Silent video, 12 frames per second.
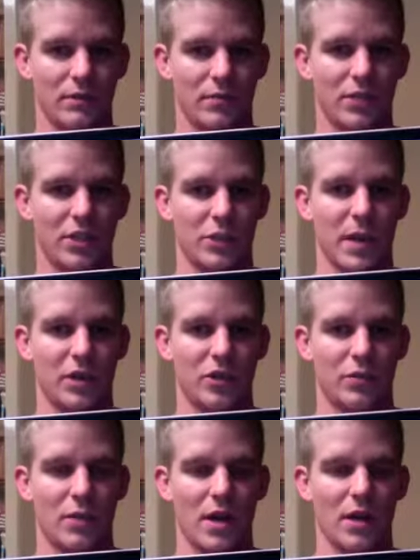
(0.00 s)

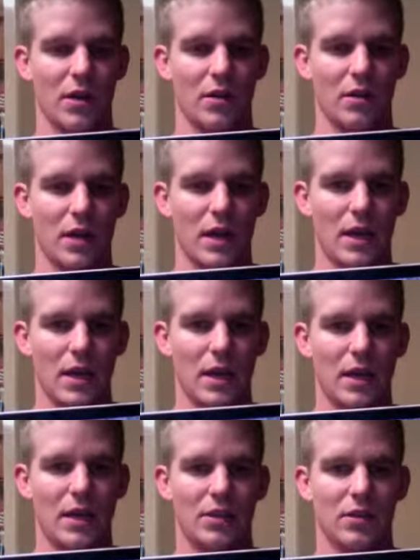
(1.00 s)
spectrum right here, it
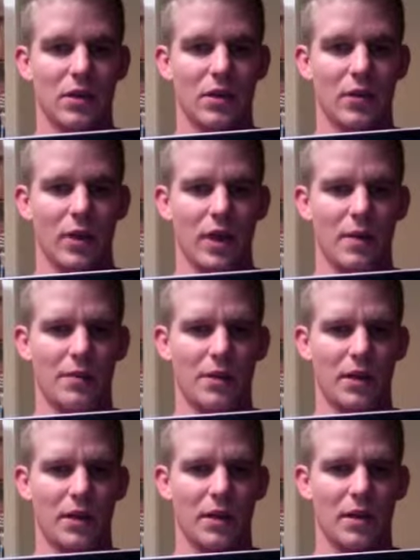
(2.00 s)
gets all the way up
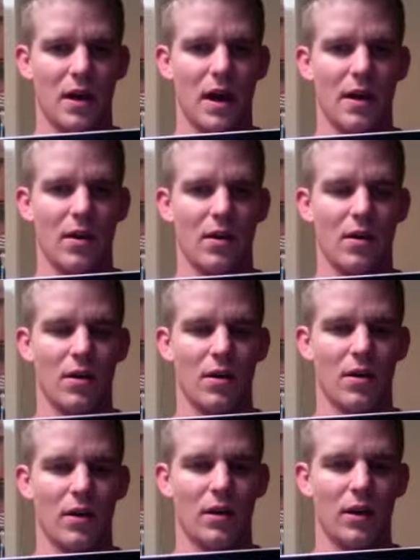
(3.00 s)
to
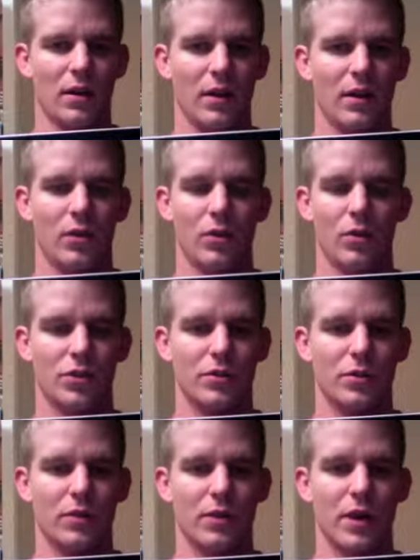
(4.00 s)
IR. Goes through
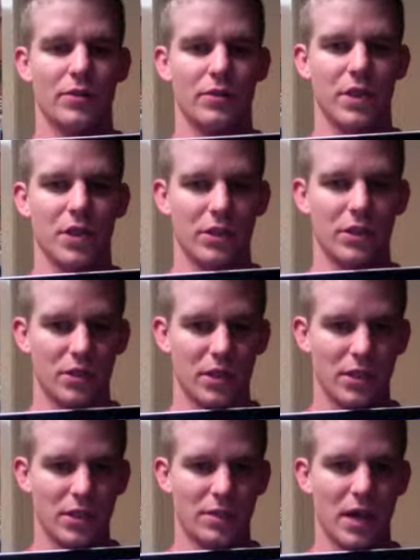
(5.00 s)
the radio stations,
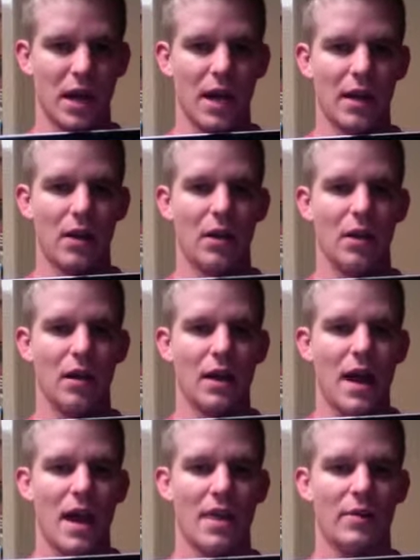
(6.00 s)
gets up to IR,
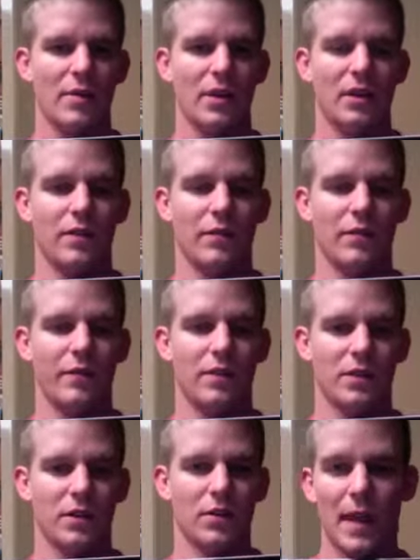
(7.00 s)
and then we get to the
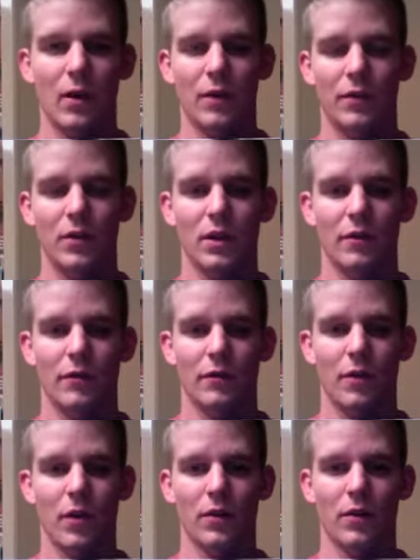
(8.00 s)
physical. If you get
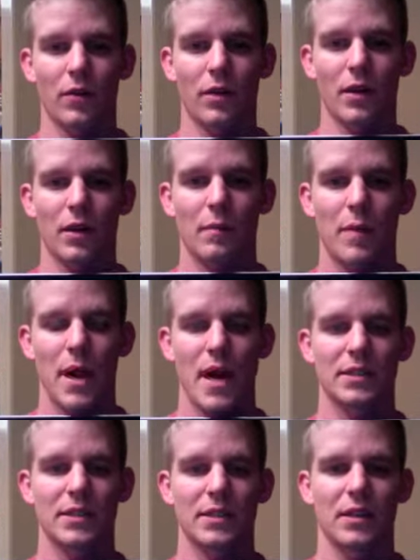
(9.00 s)
farther
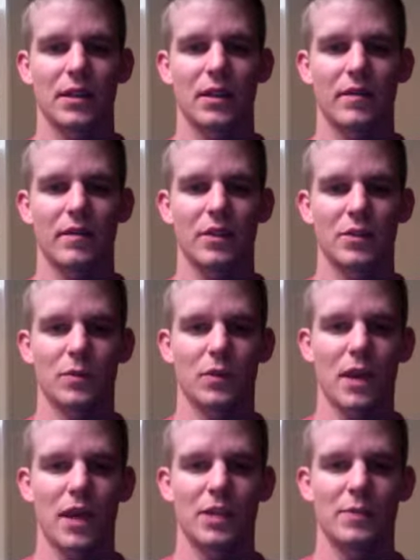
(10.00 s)
past the visible
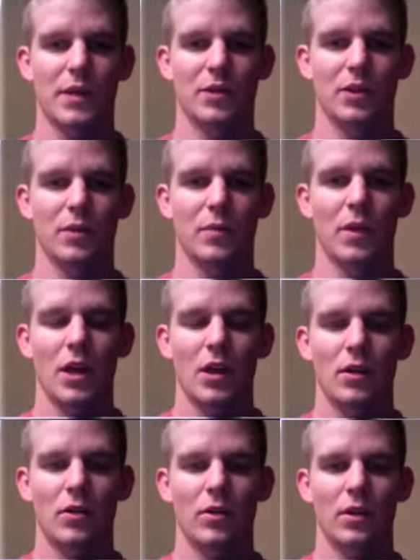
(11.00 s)
light spectrum,
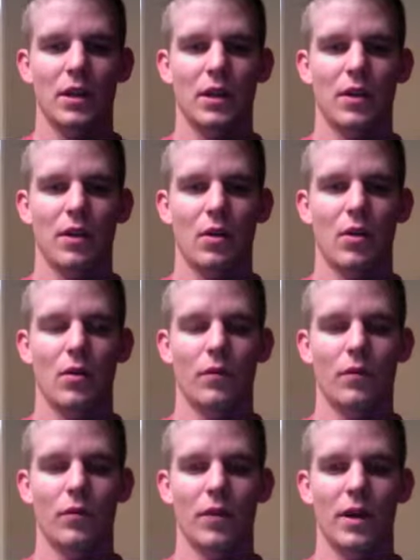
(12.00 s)
you get into the
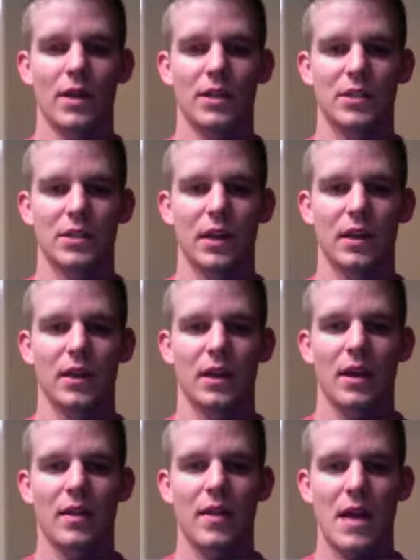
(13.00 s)
harmful rays like
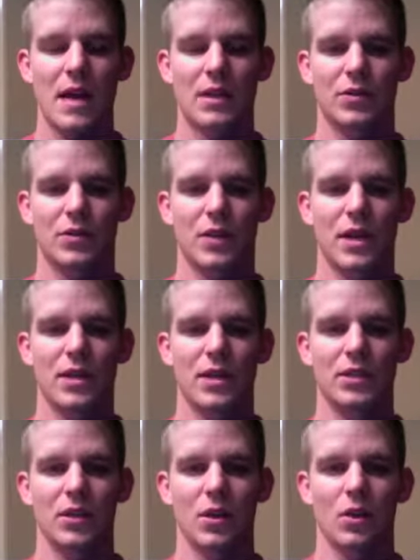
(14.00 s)
the
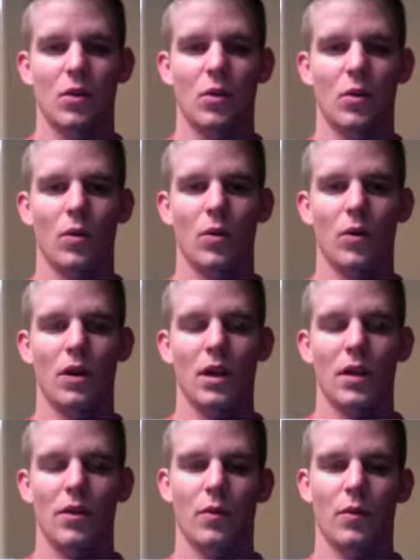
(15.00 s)
X-rays, or
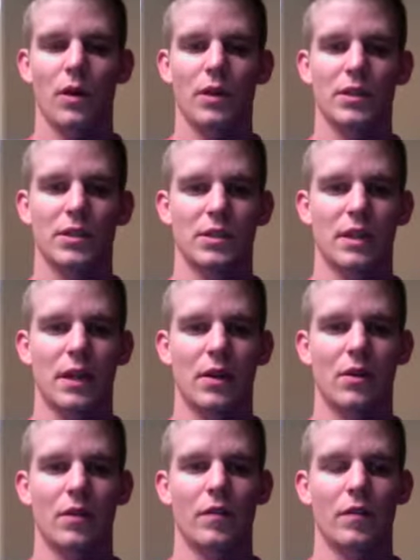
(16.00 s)
the ones that
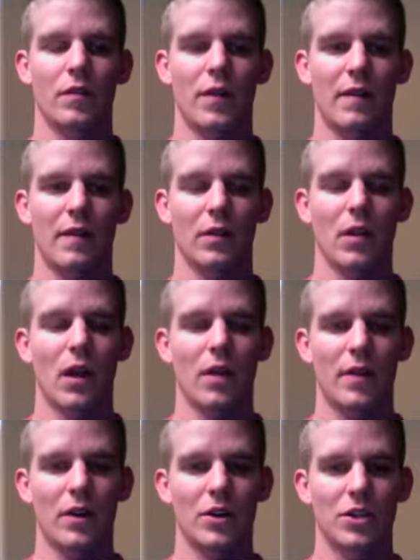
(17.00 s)
have a lot of
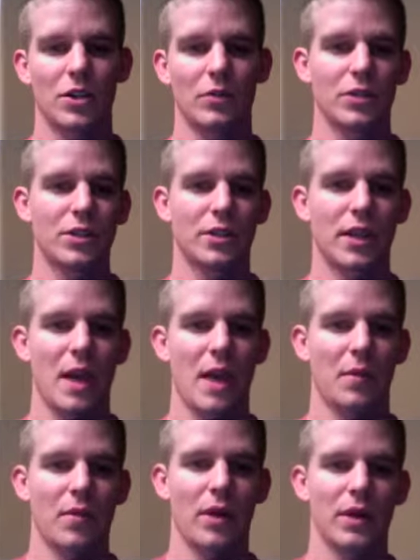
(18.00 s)
energy, which is the
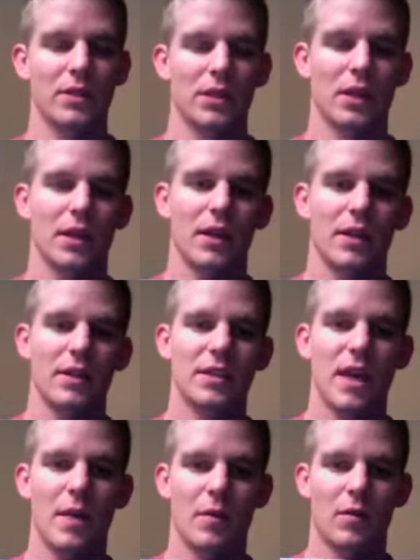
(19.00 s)
gamma rays. These
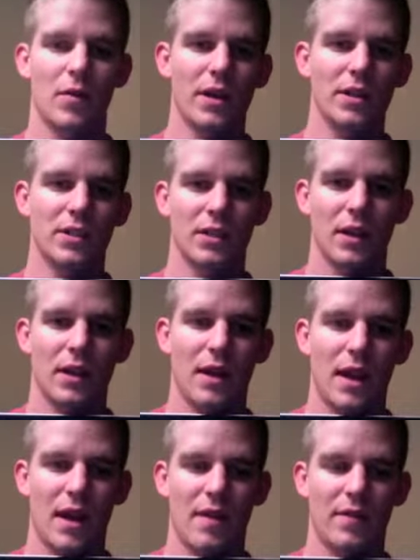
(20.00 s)
gamma rays
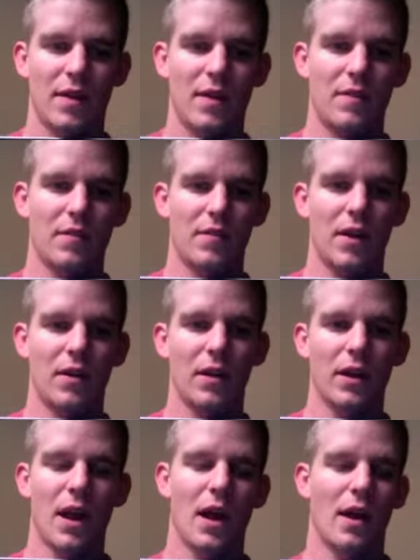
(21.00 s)
have a
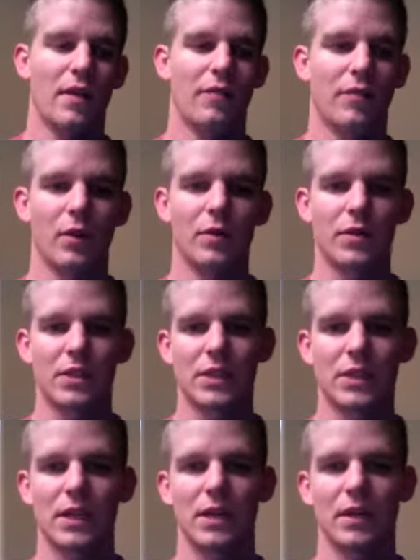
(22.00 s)
very high
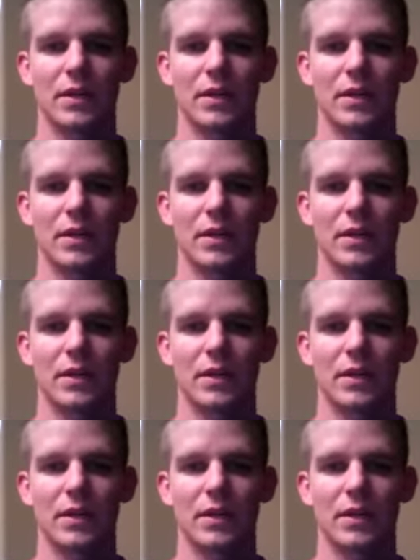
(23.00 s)
frequency,